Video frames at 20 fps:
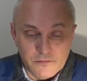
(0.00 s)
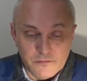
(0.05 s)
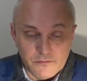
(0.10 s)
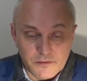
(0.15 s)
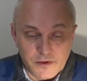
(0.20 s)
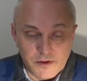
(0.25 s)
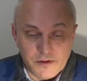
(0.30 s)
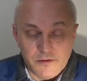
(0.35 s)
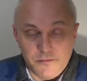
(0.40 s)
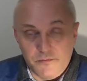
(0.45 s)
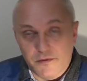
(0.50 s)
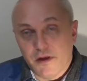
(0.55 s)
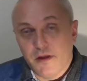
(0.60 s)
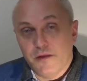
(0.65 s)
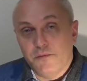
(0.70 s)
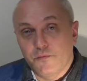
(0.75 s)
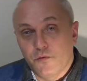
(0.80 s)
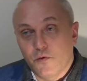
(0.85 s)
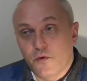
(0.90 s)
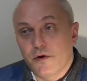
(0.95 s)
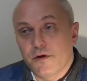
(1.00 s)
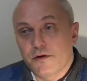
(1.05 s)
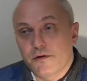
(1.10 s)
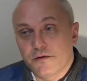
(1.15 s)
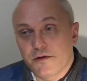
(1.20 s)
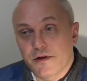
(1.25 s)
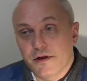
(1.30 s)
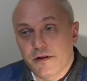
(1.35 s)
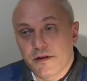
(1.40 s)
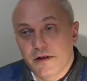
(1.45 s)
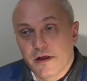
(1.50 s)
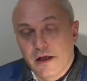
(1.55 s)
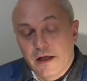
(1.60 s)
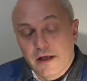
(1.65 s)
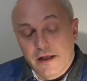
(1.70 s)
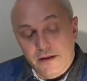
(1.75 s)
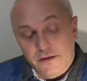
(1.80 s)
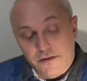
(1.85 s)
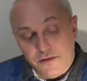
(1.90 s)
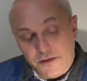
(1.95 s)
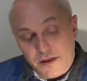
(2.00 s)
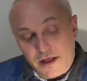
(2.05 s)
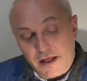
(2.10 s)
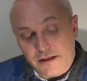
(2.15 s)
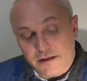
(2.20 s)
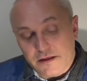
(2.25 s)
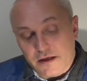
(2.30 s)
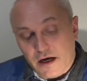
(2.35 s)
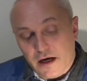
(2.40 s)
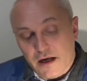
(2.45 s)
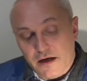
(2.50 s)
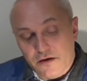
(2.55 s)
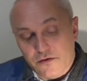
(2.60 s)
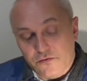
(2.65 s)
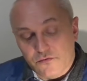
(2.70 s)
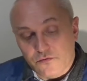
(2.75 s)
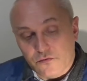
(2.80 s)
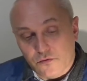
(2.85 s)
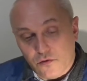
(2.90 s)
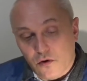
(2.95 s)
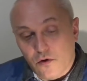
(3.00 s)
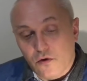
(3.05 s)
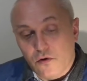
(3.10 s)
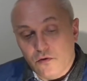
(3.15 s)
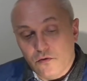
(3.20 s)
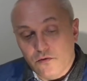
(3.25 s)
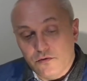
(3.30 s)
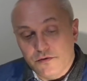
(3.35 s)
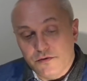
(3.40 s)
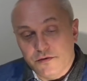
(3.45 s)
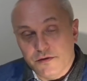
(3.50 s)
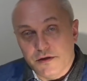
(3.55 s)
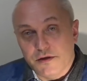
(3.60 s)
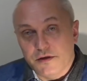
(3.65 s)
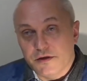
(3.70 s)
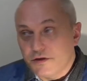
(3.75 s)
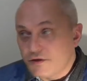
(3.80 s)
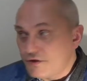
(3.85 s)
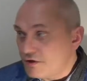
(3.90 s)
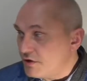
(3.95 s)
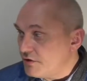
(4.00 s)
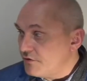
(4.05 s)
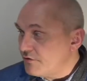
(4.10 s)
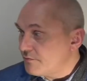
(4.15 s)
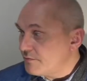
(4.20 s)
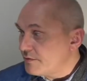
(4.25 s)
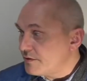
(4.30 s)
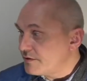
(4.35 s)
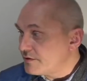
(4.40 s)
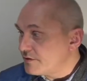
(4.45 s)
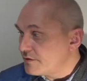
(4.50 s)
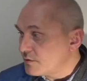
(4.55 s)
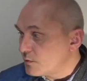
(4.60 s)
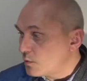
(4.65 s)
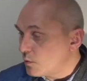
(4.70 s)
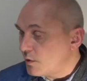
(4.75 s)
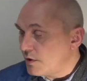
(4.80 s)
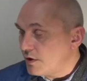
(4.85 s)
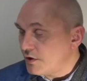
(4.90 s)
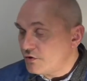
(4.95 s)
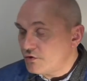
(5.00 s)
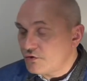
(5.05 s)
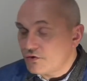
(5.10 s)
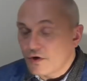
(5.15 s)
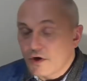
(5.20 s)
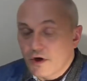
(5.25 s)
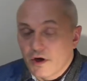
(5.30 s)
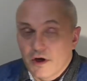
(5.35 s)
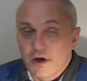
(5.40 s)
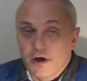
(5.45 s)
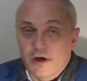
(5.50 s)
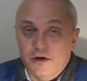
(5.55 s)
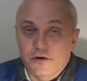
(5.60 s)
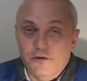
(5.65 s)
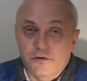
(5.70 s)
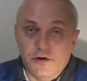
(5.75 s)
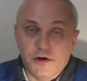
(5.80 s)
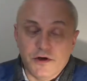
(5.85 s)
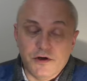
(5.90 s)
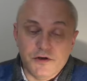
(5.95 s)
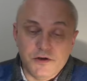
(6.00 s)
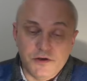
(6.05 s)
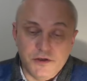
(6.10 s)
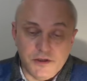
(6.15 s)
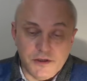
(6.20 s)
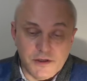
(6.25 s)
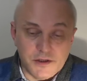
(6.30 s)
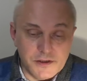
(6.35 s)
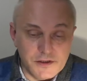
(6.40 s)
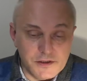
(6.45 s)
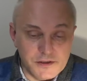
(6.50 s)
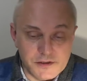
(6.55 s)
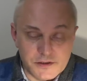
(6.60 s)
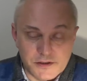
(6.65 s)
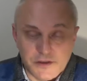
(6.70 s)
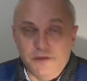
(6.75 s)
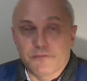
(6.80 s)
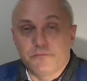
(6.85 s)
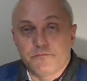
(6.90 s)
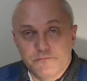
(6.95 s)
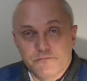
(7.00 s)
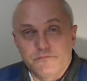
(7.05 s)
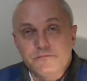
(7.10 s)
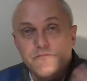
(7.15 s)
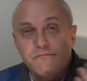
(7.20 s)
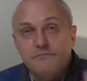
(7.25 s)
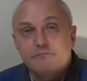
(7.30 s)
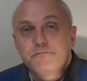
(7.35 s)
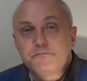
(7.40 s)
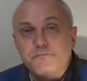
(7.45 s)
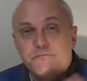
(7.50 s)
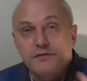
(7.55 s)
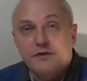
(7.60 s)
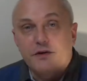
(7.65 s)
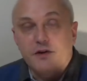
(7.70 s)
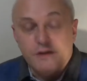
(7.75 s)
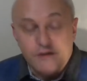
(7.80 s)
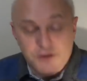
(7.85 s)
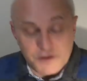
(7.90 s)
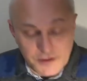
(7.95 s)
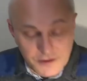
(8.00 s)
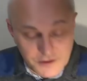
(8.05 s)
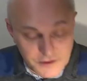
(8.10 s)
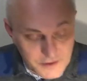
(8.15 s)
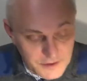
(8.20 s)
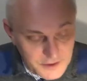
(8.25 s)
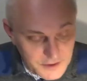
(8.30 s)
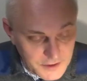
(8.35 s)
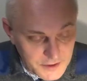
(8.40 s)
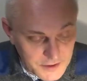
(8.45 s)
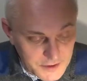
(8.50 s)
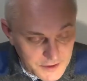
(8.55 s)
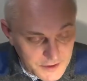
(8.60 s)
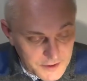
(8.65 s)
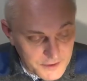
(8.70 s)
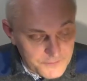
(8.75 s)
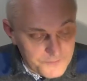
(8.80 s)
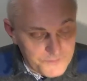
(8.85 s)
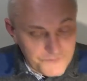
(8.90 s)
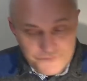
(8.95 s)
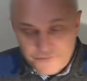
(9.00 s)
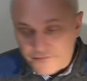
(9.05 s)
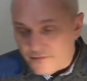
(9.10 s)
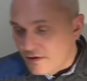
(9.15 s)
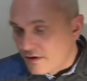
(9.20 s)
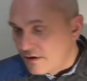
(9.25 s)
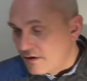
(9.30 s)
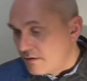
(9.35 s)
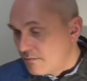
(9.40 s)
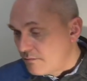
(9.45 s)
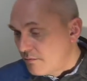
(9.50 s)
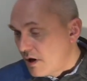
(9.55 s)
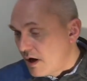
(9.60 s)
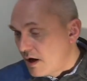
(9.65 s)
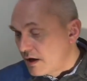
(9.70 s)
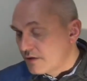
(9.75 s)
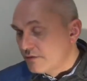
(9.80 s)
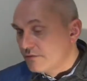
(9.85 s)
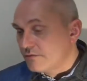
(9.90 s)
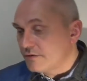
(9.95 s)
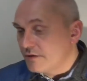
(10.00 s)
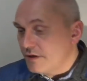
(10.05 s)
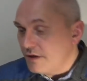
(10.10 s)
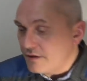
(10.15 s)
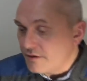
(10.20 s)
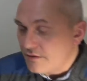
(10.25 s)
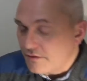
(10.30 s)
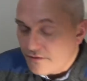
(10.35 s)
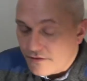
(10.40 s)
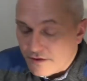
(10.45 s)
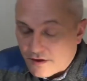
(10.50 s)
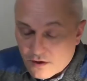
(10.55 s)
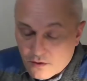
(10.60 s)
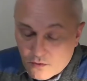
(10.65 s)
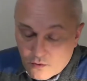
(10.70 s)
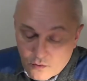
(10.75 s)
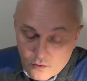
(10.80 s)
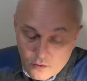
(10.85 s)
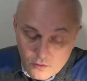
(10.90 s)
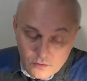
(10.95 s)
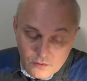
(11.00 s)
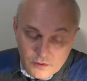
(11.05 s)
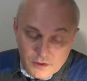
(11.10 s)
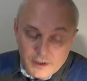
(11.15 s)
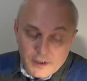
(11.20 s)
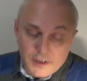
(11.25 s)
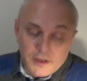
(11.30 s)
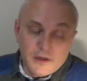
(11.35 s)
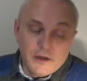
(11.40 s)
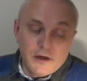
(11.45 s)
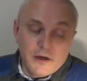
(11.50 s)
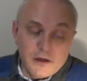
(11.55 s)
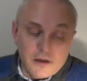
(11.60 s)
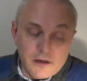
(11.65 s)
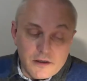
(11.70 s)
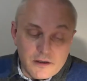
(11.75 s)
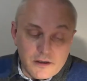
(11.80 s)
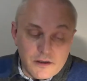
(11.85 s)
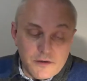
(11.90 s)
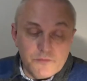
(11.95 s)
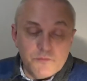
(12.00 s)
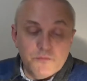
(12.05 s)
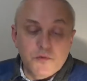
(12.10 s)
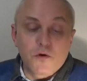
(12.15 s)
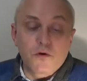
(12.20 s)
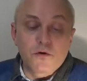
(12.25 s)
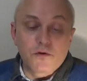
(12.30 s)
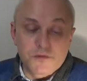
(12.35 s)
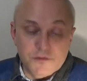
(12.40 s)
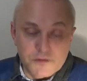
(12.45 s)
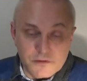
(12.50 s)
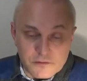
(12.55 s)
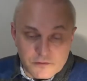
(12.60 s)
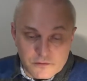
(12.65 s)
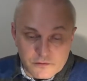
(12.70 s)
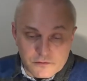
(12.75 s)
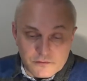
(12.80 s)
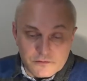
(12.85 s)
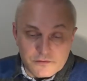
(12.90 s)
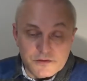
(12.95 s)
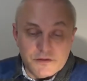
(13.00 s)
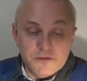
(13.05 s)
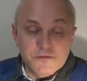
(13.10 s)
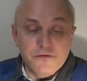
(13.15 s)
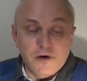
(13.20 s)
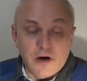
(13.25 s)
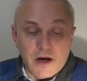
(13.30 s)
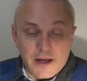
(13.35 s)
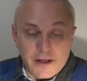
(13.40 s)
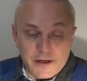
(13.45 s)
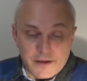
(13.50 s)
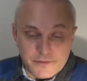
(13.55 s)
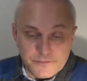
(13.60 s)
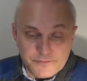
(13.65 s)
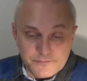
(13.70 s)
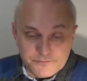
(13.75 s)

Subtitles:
But the main point that kind of goals and achievements which Krishna is preaching in the Bhagavad Gita, they are all impersonal, divine.